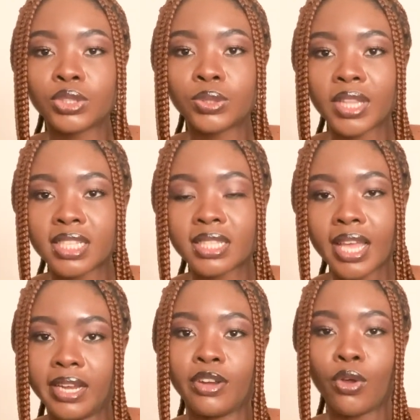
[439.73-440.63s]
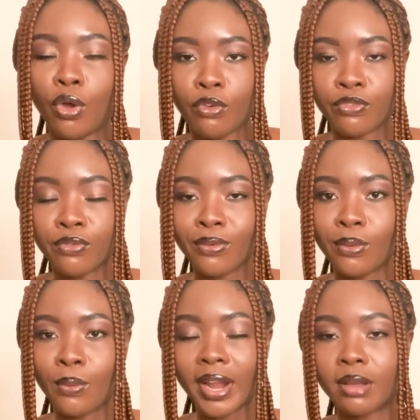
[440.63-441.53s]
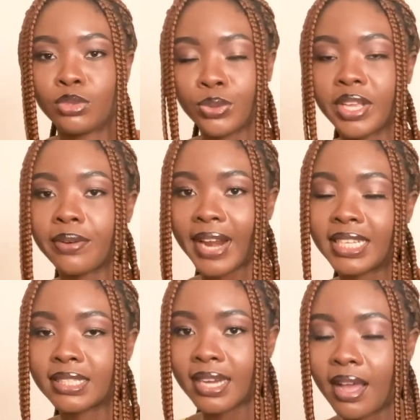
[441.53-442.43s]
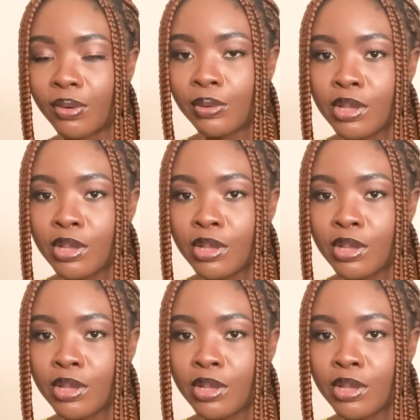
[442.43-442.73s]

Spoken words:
to the standard of what I'm doing right now.